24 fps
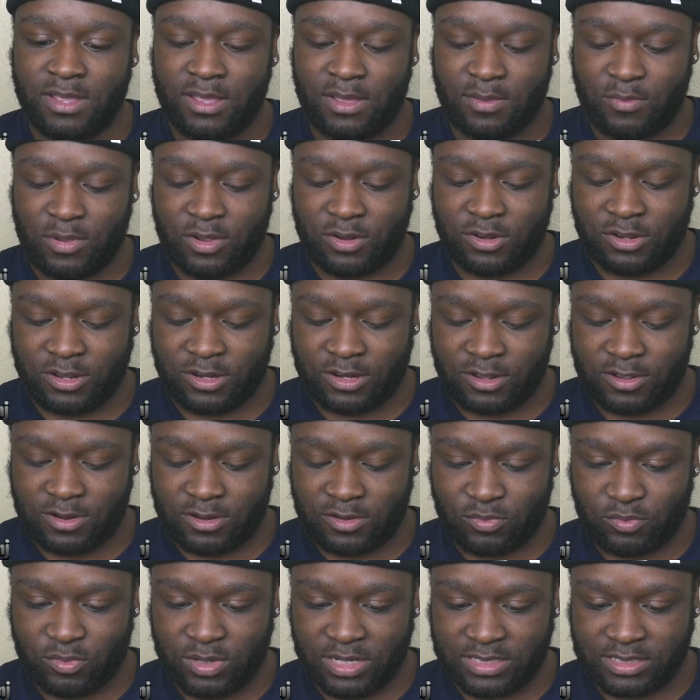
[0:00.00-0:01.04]
But you're going to go to
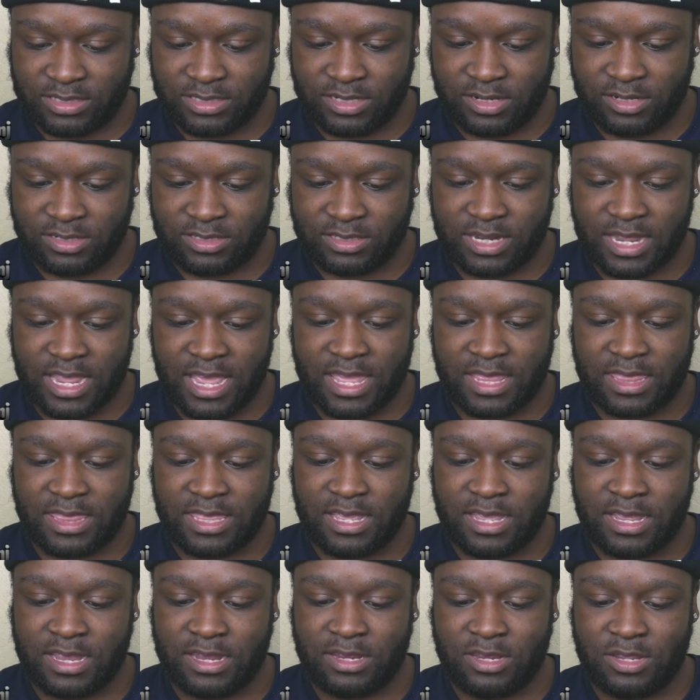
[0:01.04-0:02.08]
research, and
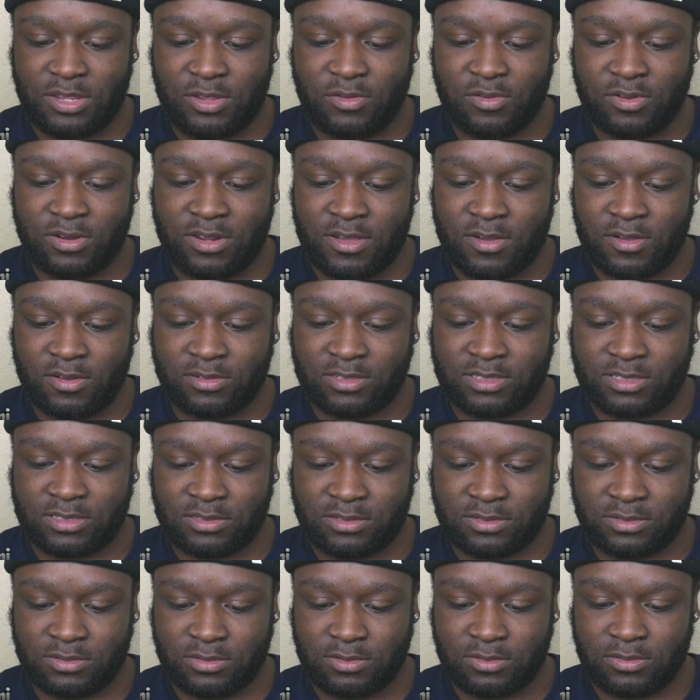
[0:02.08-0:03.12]
then you would go
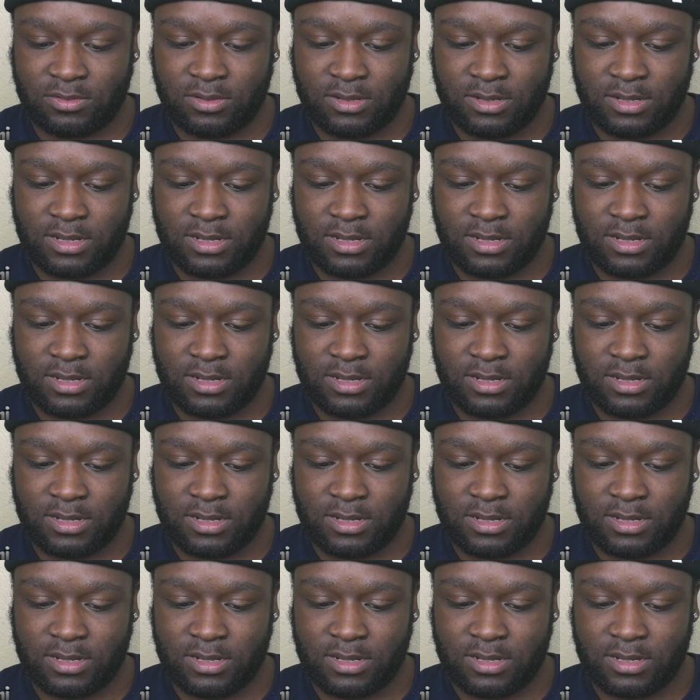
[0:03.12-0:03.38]
to